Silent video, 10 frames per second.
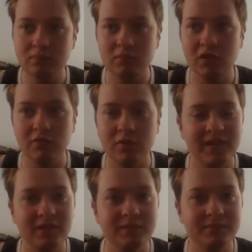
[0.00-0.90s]
for
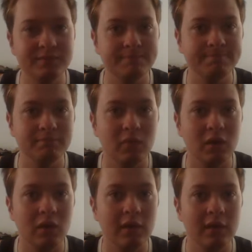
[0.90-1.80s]
me
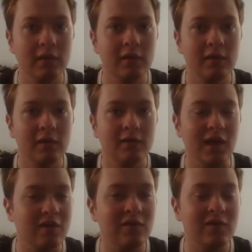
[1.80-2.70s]

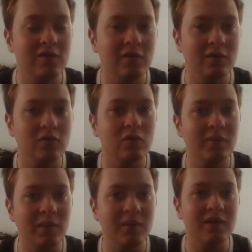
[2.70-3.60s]
next season is going to
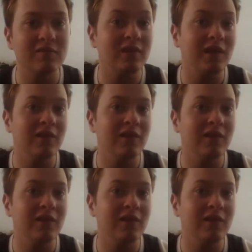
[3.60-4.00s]
be amazing